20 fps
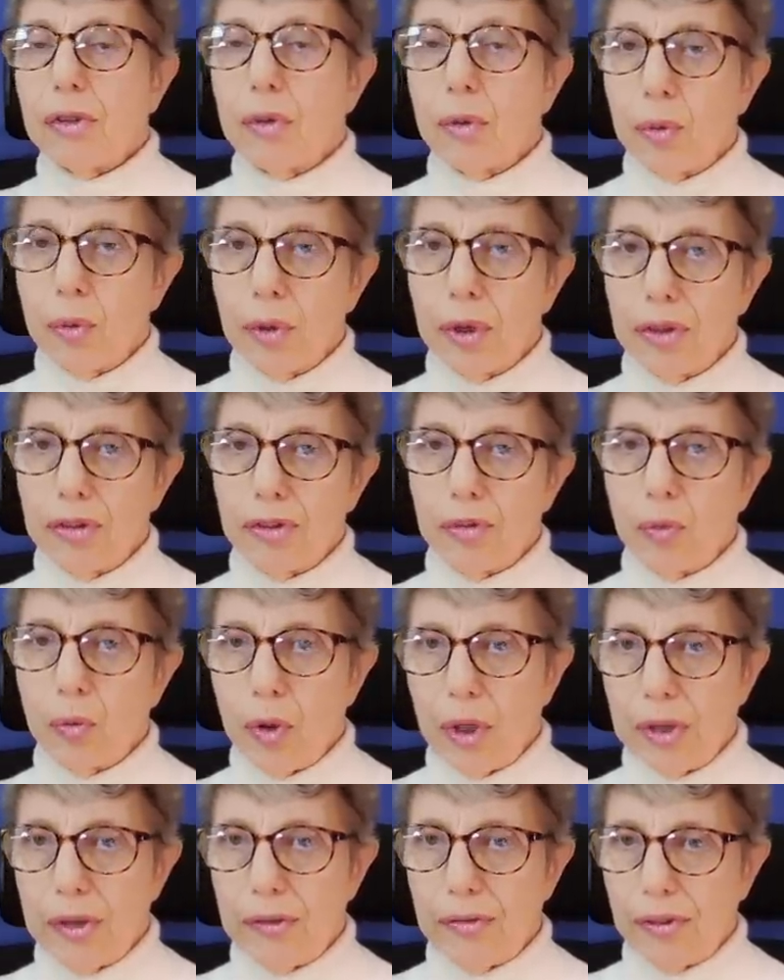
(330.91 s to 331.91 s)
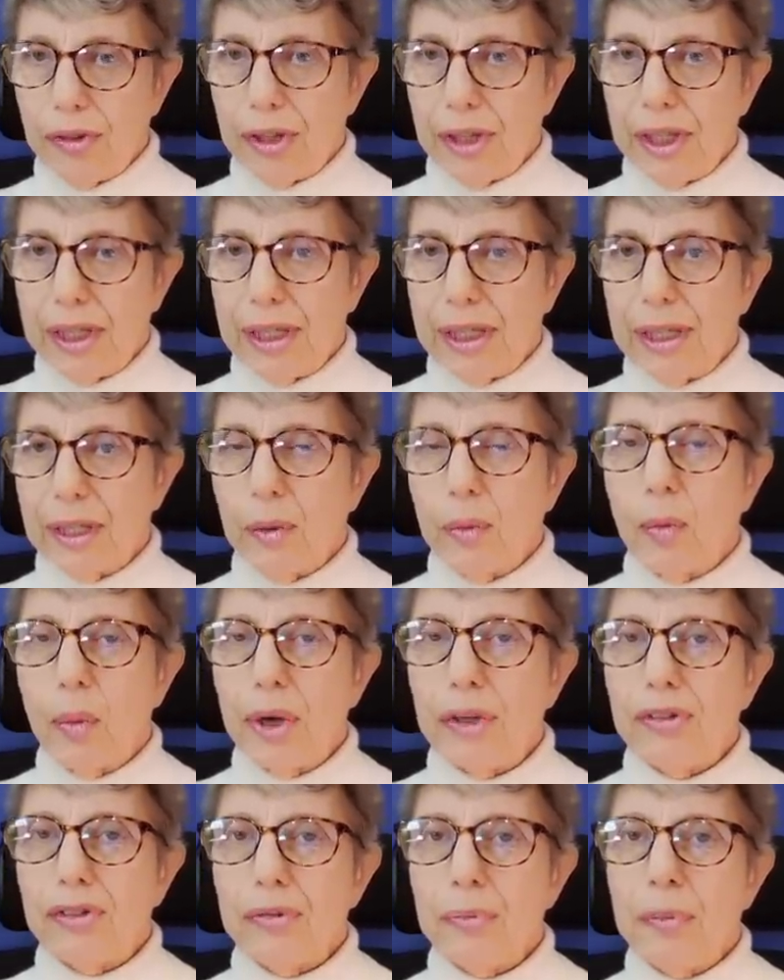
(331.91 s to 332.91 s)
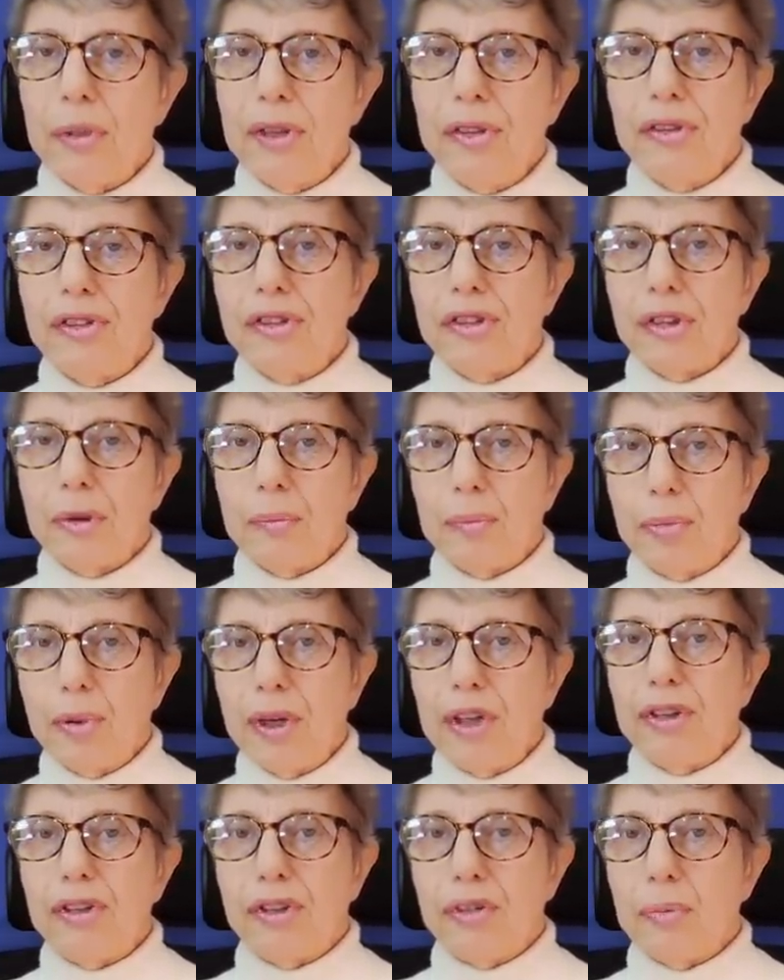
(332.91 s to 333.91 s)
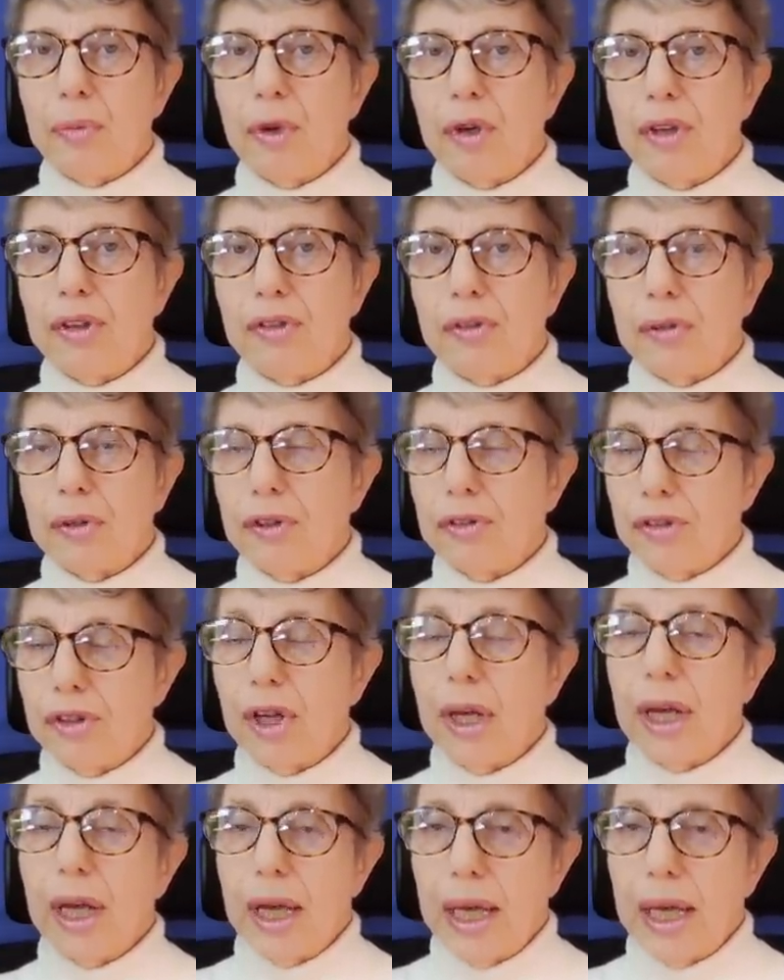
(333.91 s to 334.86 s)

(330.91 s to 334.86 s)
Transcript: who was one of the Westminster Bridge murderers,